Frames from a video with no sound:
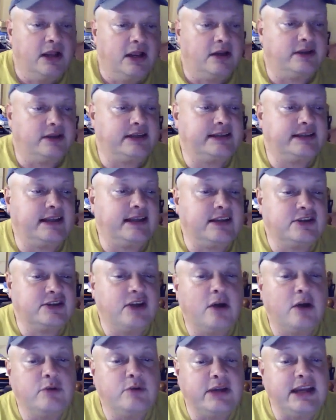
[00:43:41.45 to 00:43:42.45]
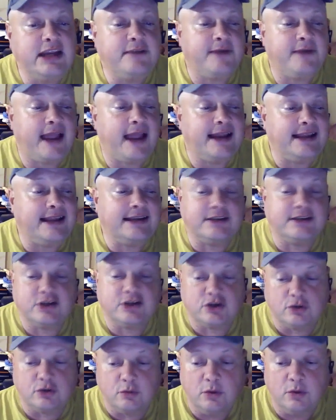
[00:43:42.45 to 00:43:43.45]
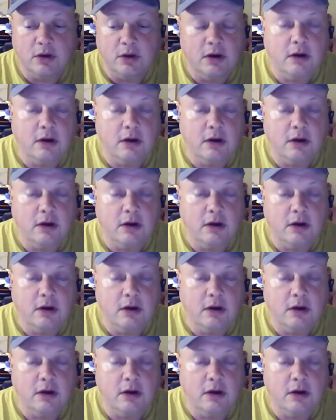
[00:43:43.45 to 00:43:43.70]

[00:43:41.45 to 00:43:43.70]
And as I said, there's no need for any additional